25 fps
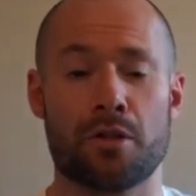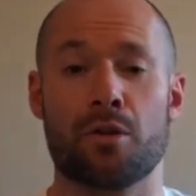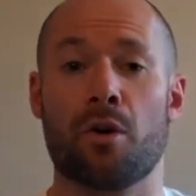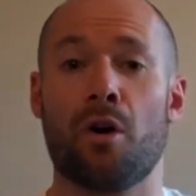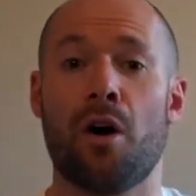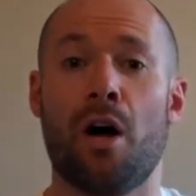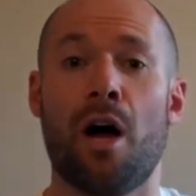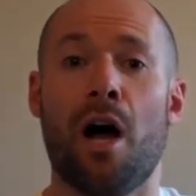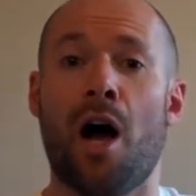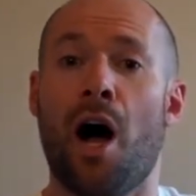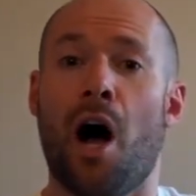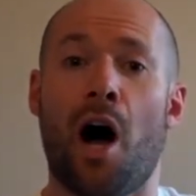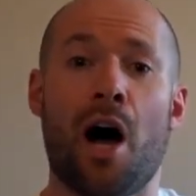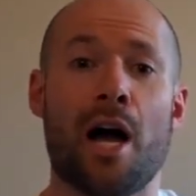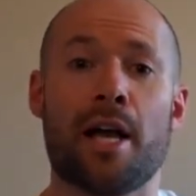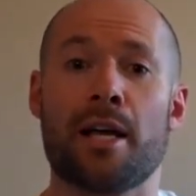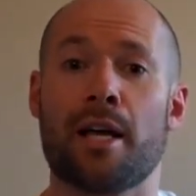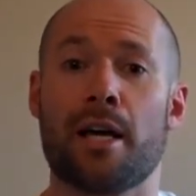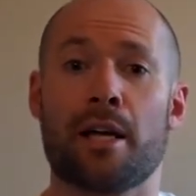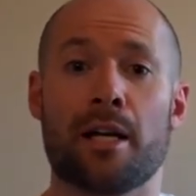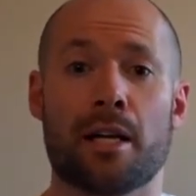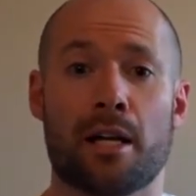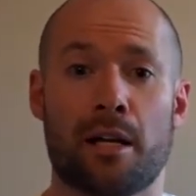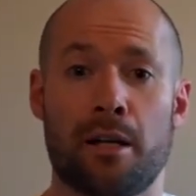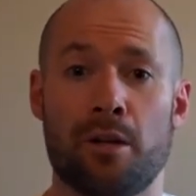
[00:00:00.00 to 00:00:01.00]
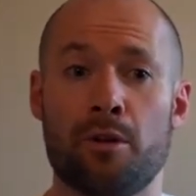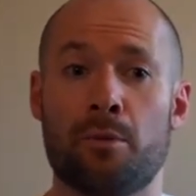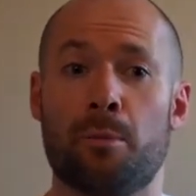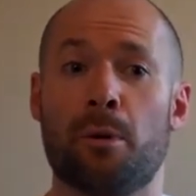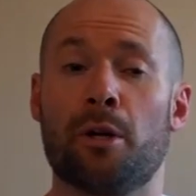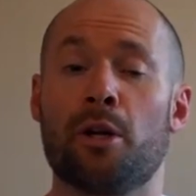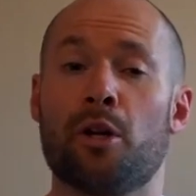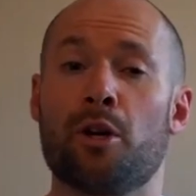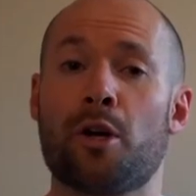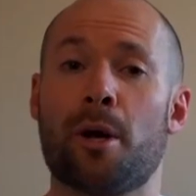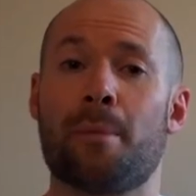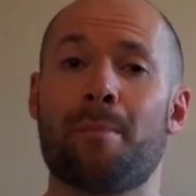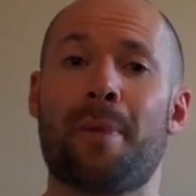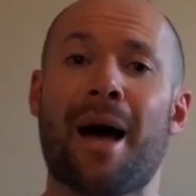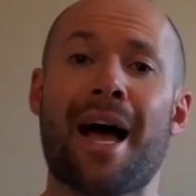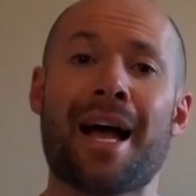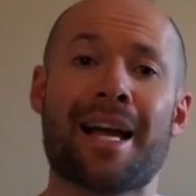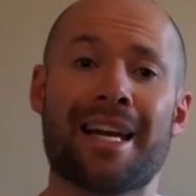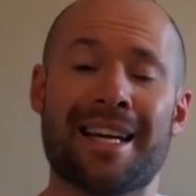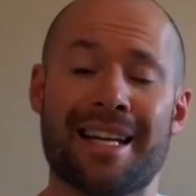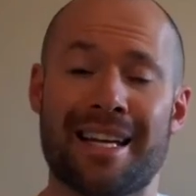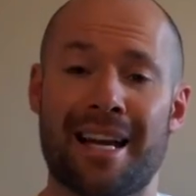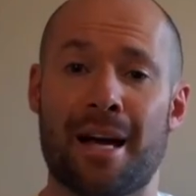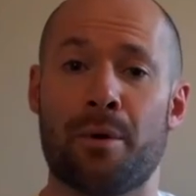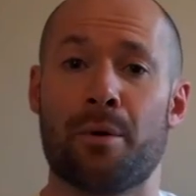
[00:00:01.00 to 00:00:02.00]
So I ain't got a clue, but looking
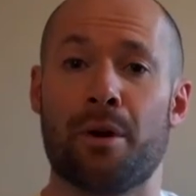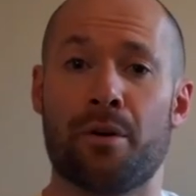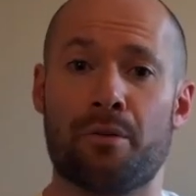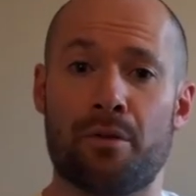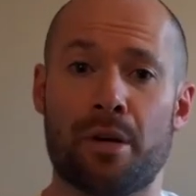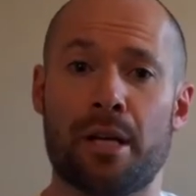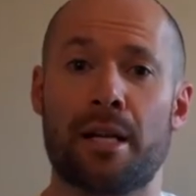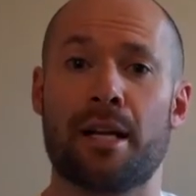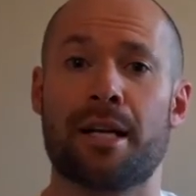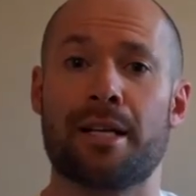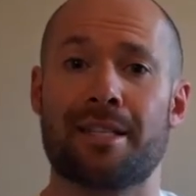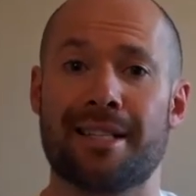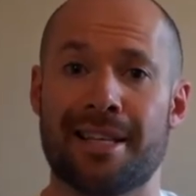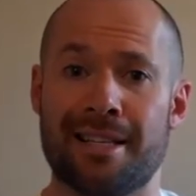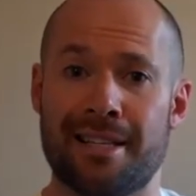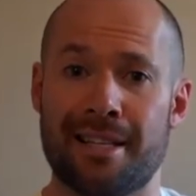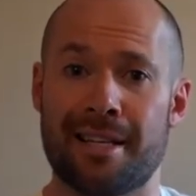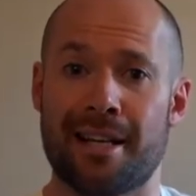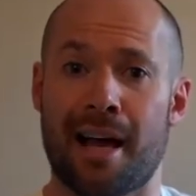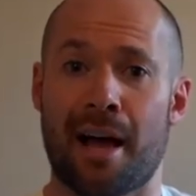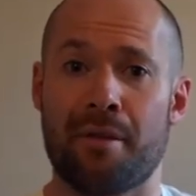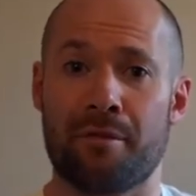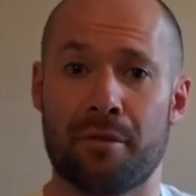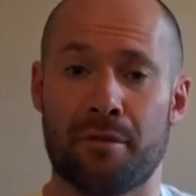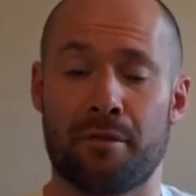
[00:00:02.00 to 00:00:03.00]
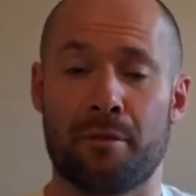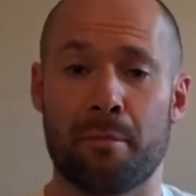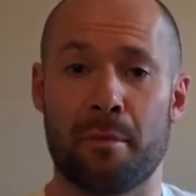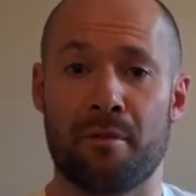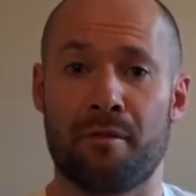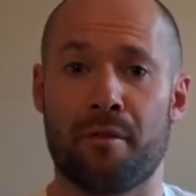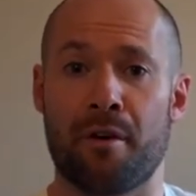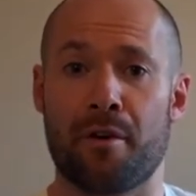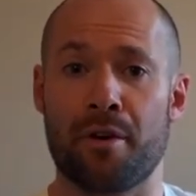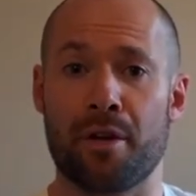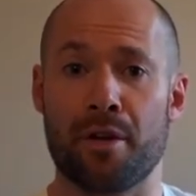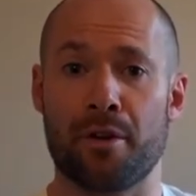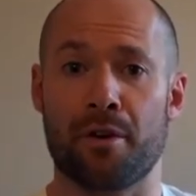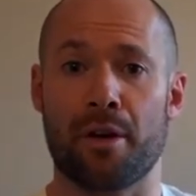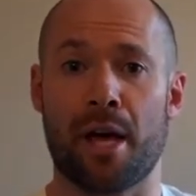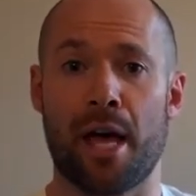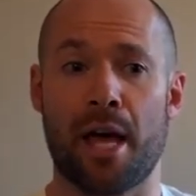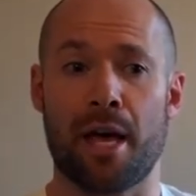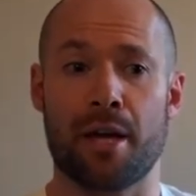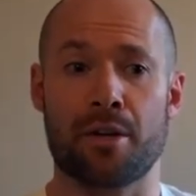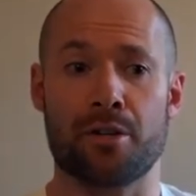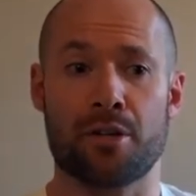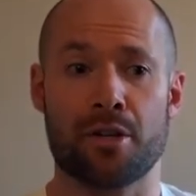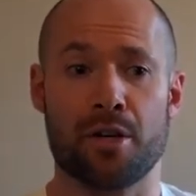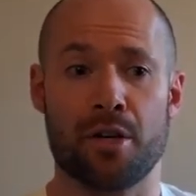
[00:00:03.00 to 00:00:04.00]
back at it now, I realized I did have it from a very young
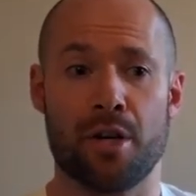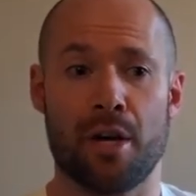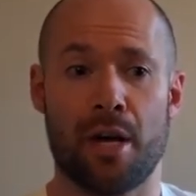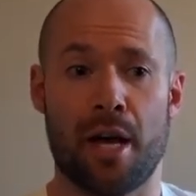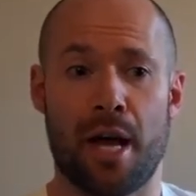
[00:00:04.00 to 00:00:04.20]
age.